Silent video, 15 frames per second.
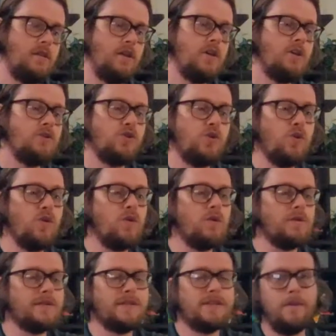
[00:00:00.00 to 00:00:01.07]

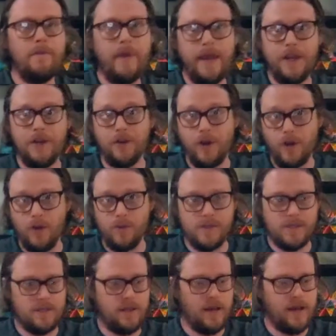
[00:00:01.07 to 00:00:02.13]
tools to make your own
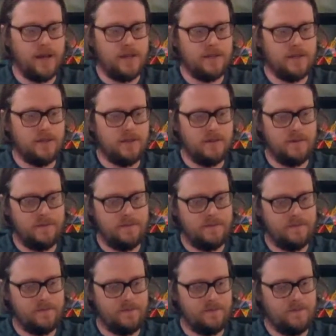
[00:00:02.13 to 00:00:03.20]
slides.
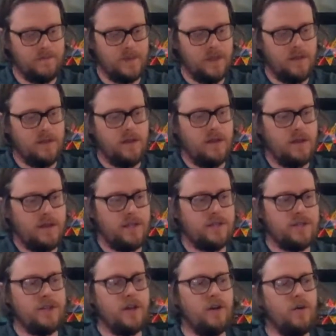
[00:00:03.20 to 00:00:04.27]
And
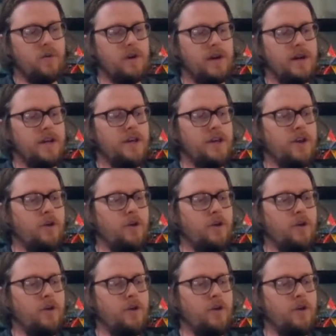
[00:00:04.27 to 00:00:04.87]
so we're going to go